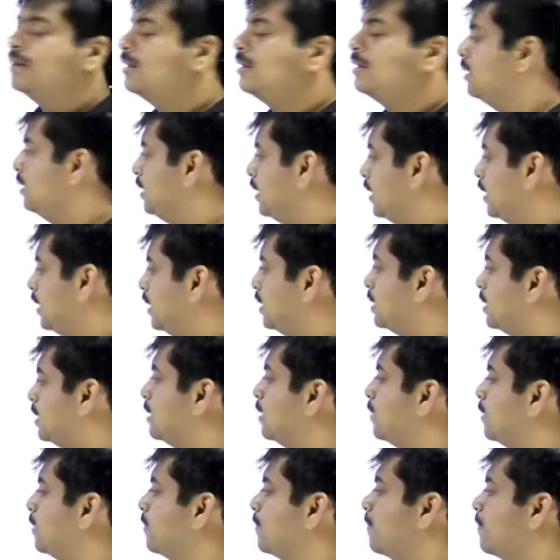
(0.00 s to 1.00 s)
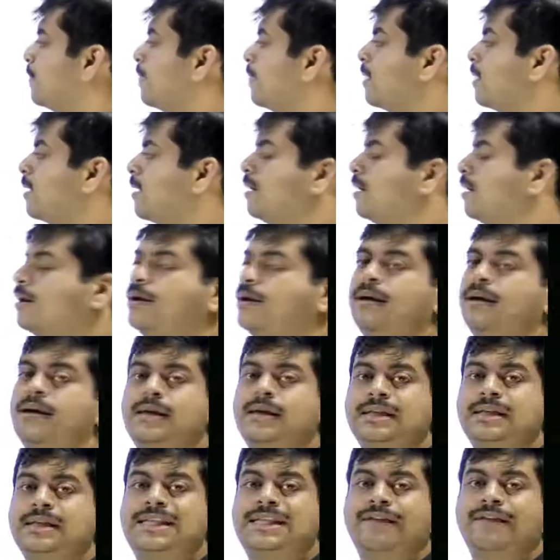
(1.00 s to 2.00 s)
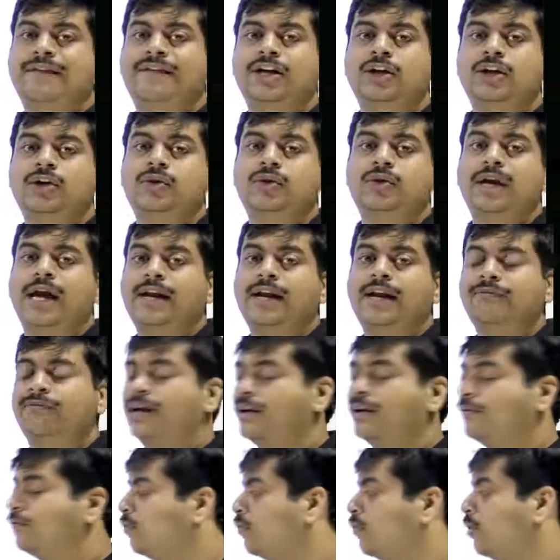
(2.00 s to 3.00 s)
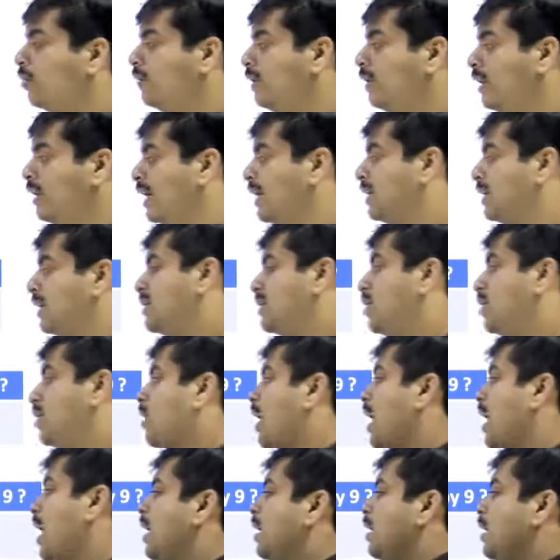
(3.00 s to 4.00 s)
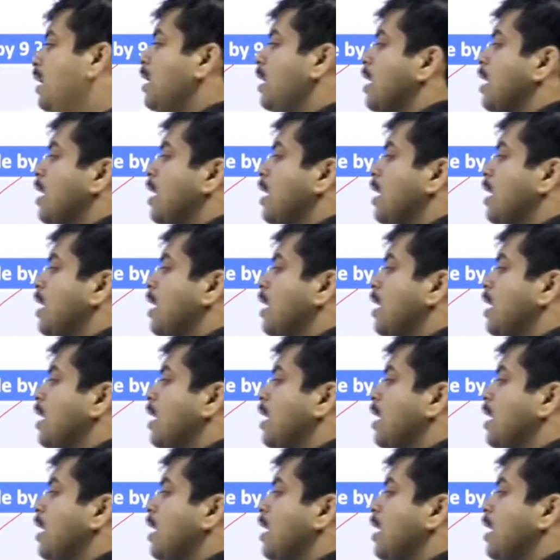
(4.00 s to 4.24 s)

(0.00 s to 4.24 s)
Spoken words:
Yes. 72954. Well, let us try to add.